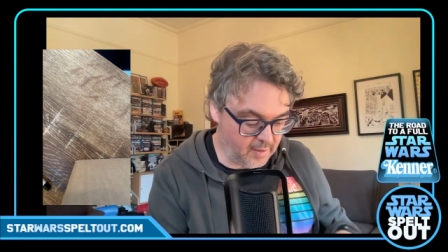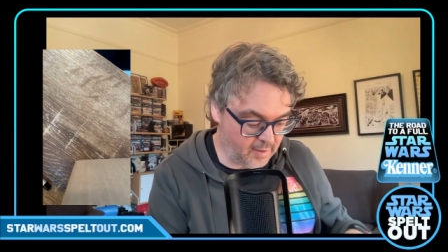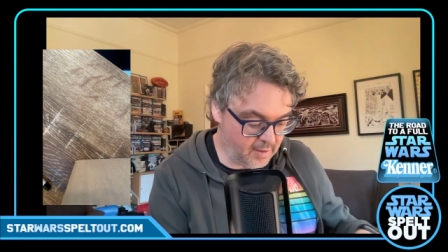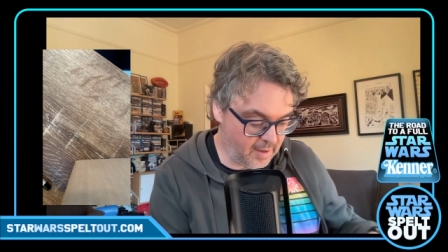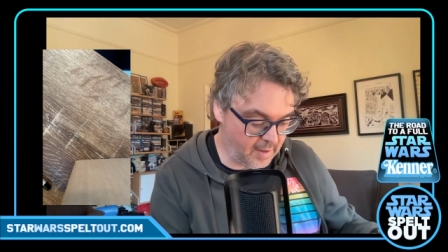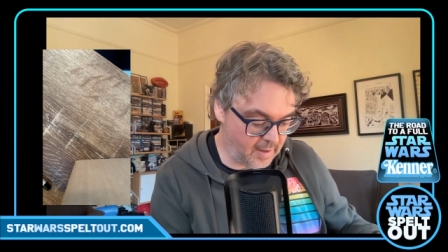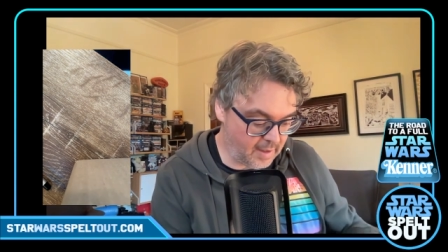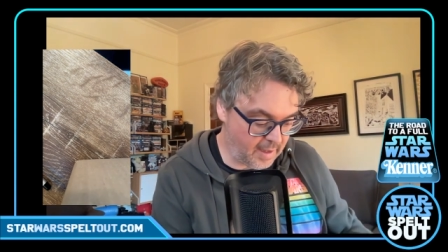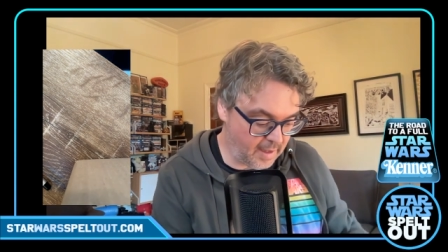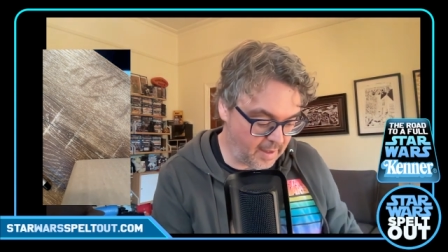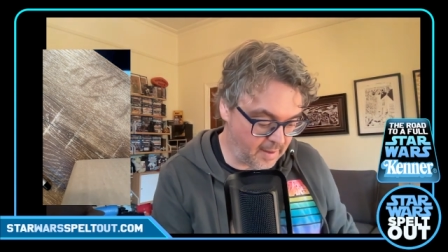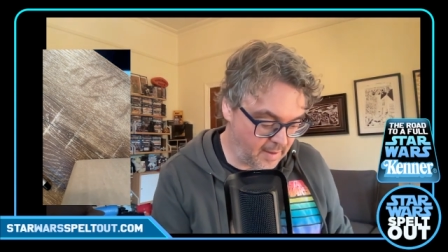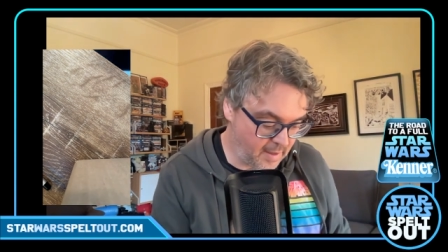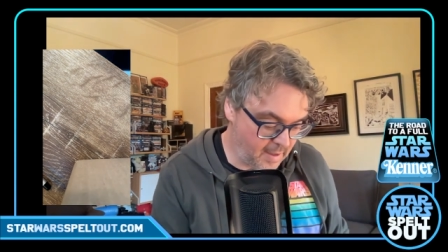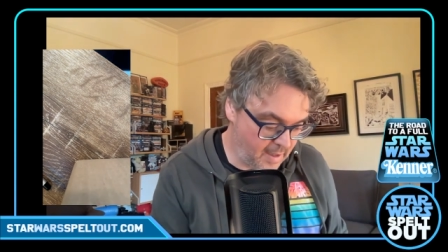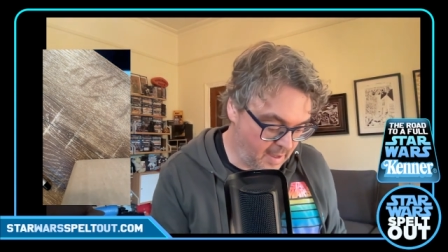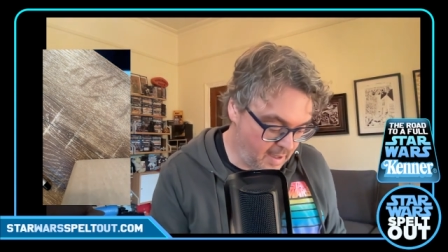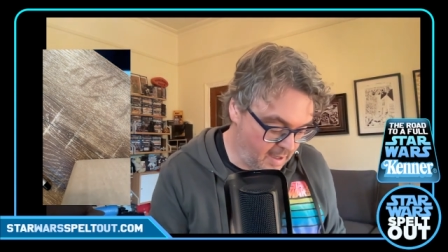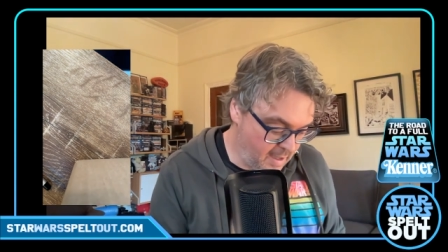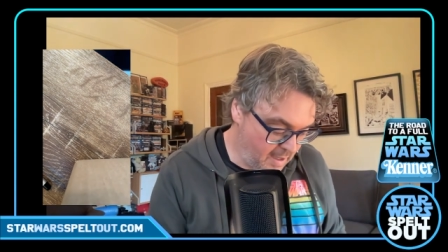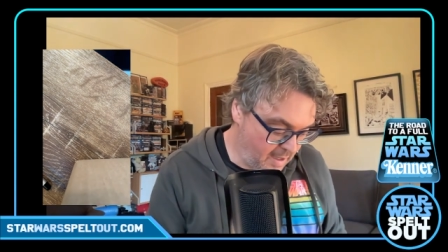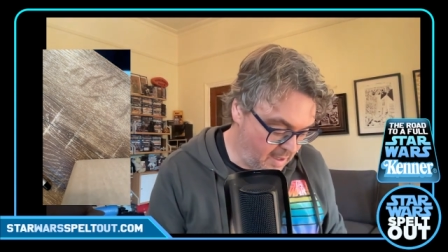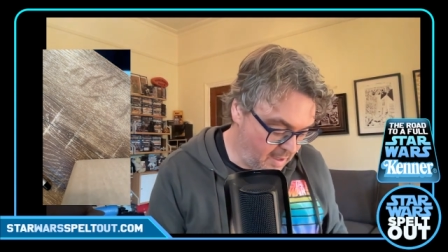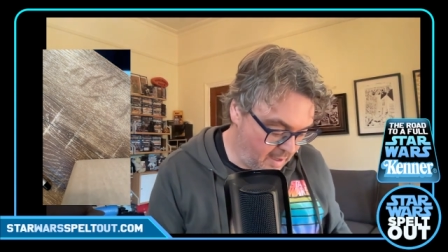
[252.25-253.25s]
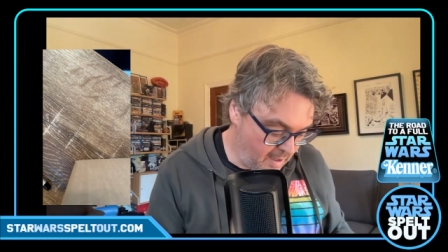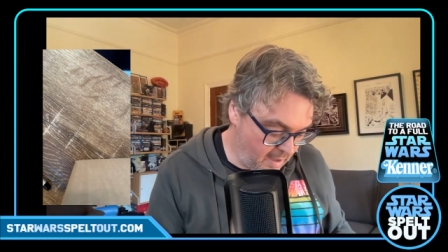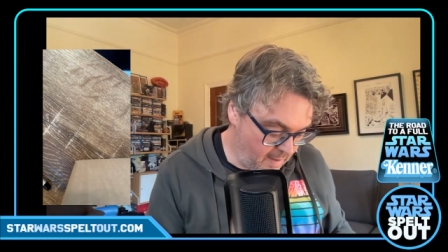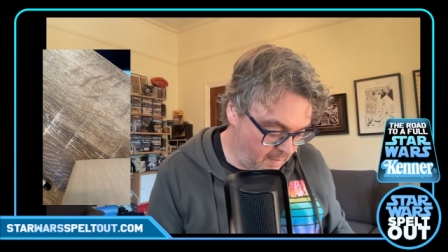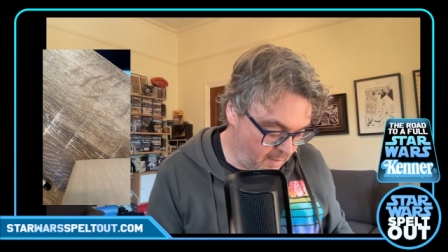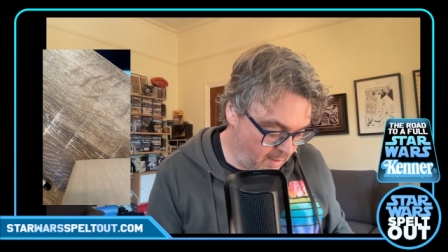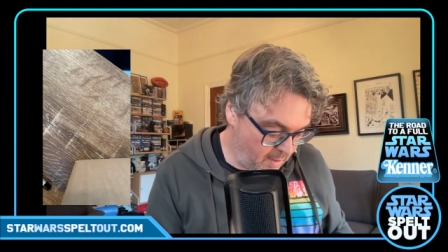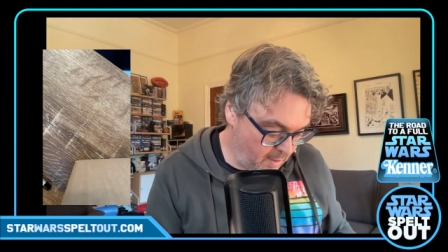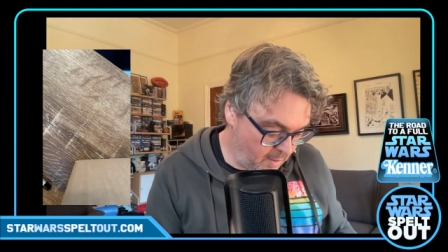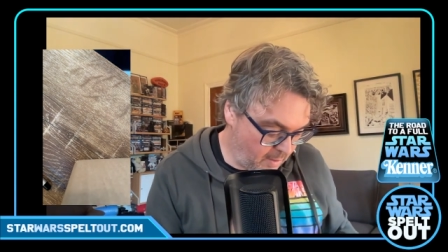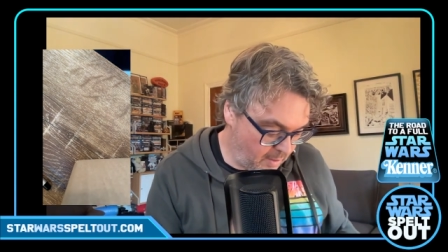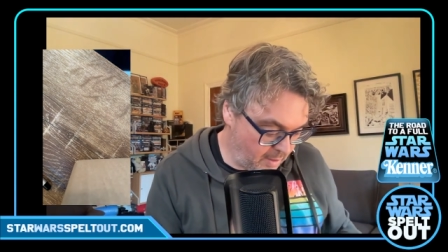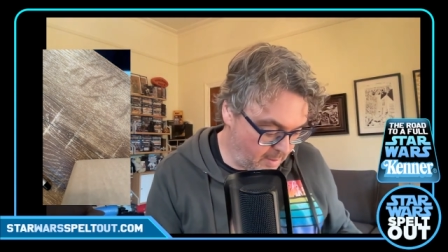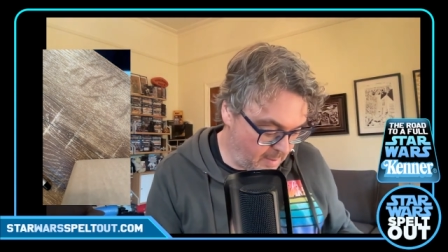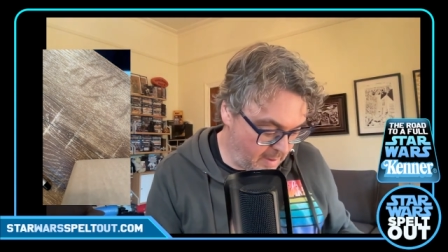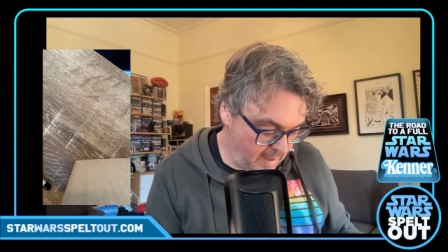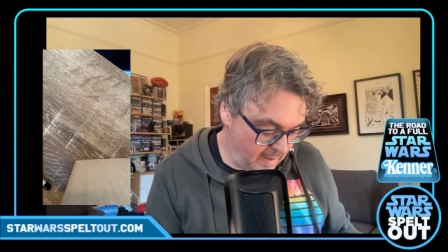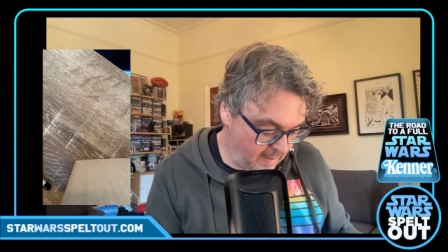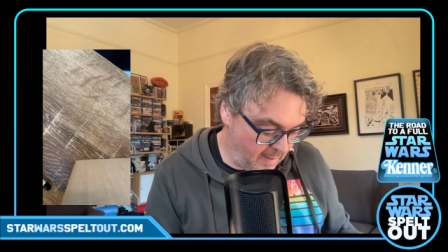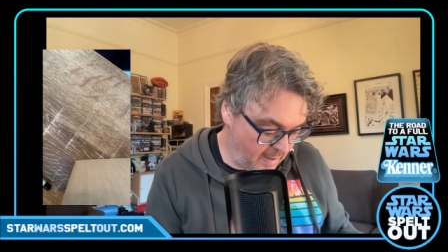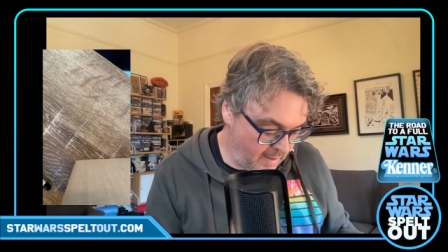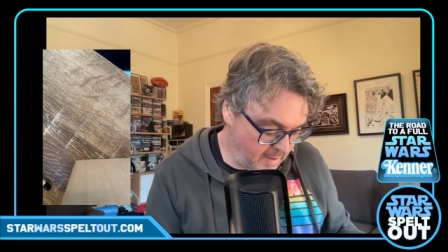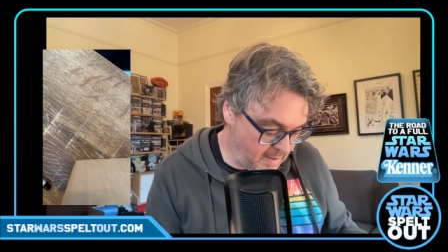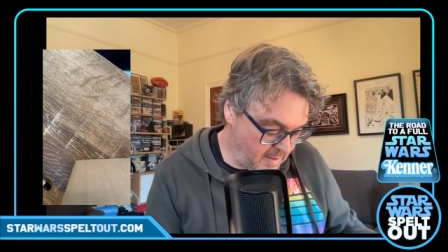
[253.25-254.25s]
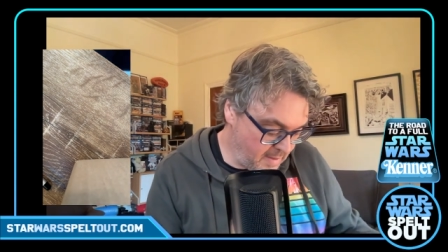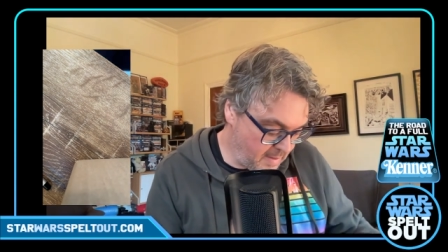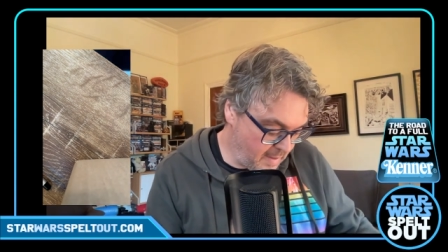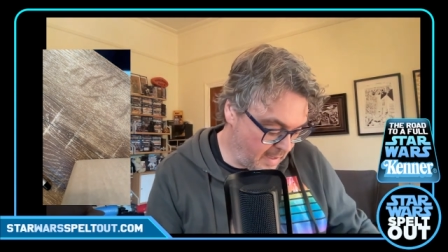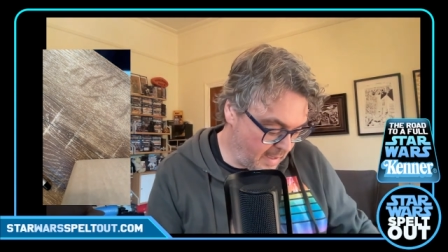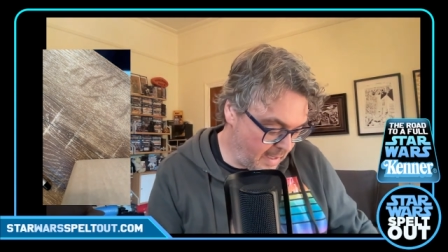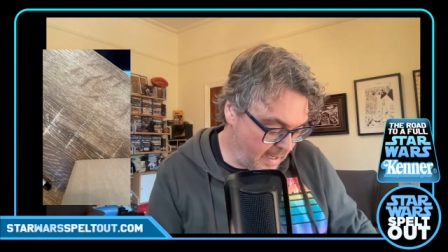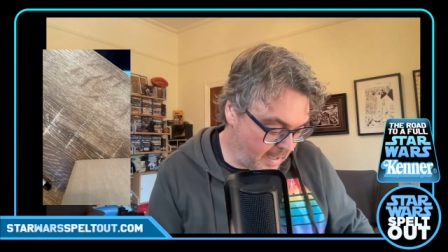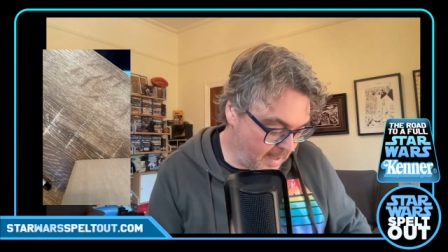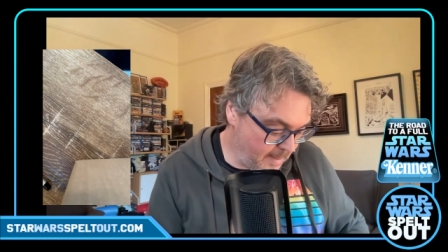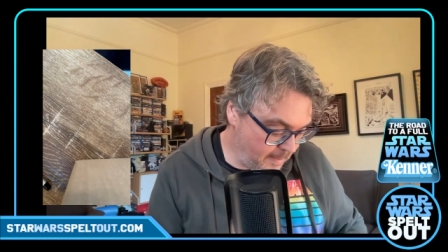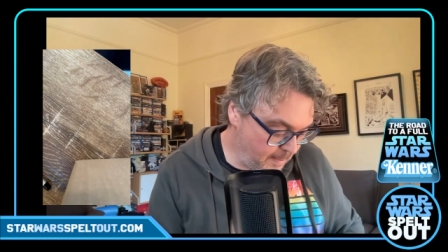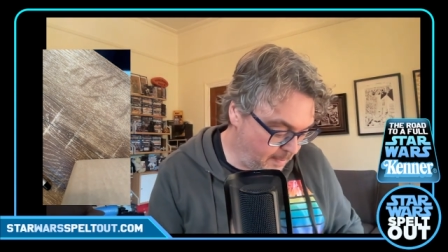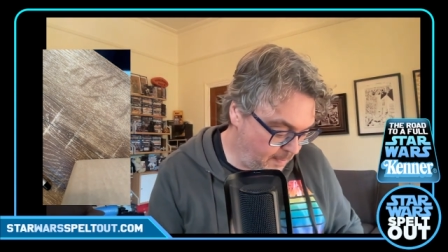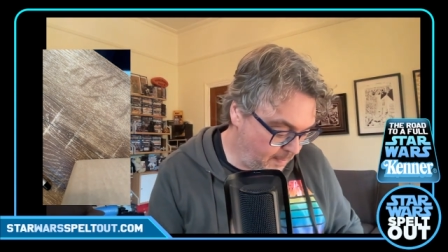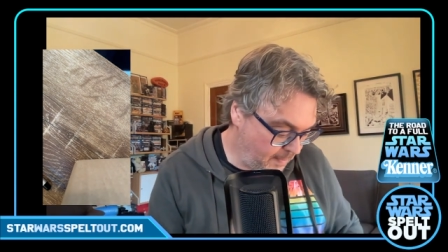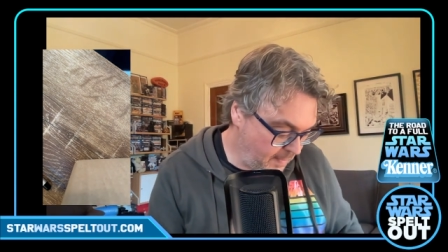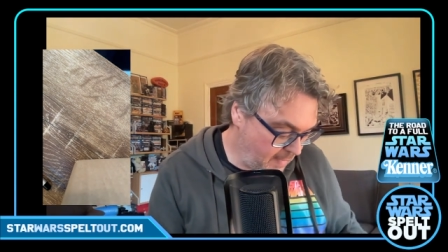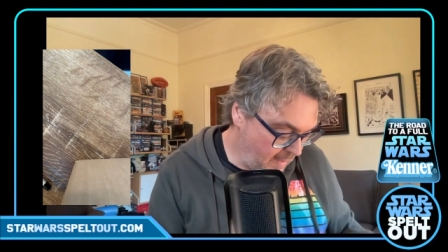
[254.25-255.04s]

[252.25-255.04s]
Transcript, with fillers: don't they? I've heard all about those. Um,